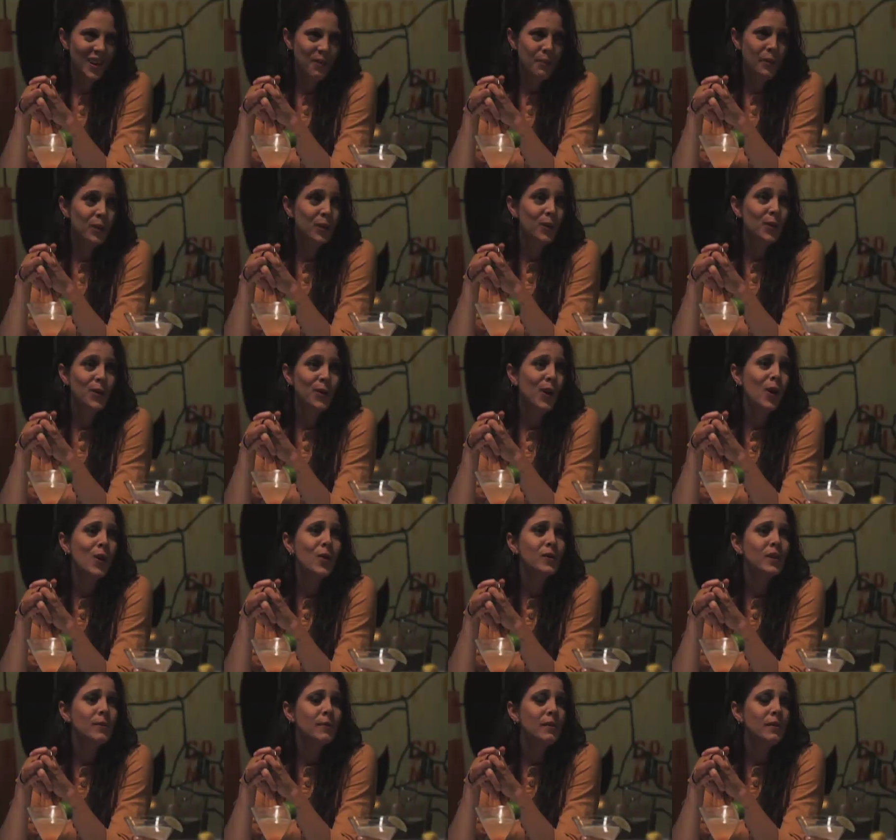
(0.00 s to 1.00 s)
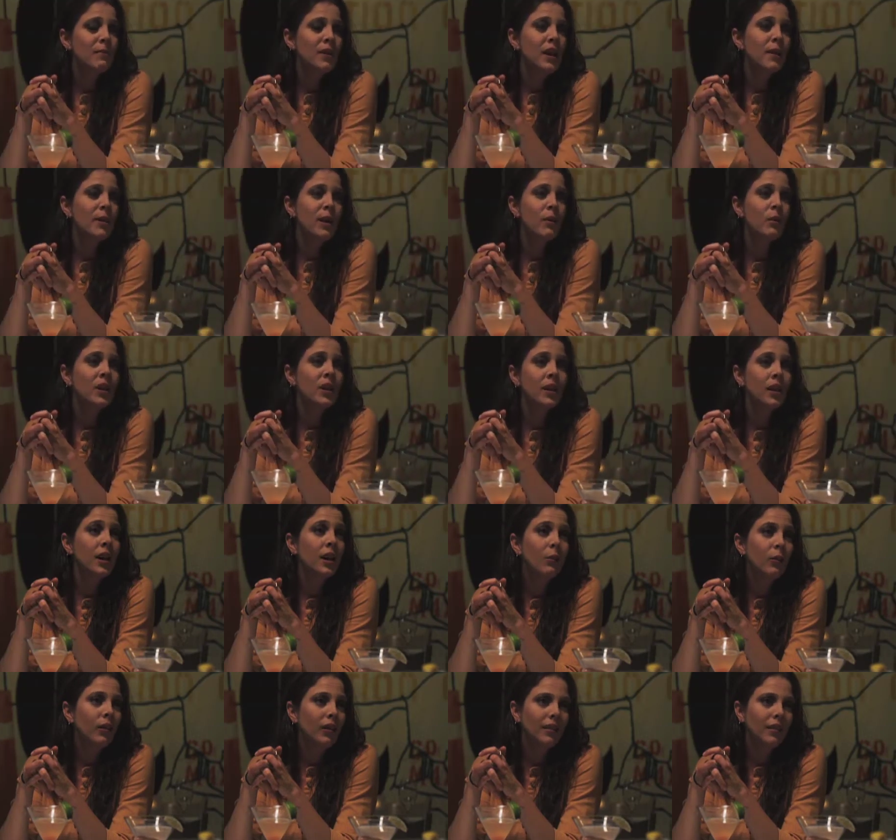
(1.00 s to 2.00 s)
but who knows? I mean, maybe I wouldn't
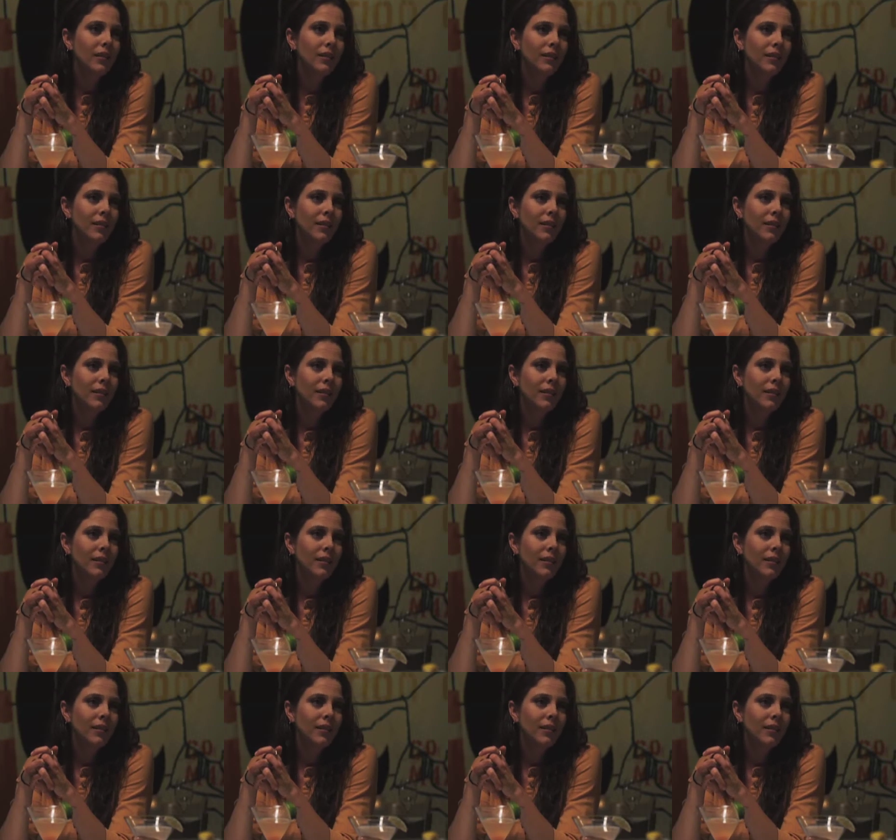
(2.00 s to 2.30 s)
need one.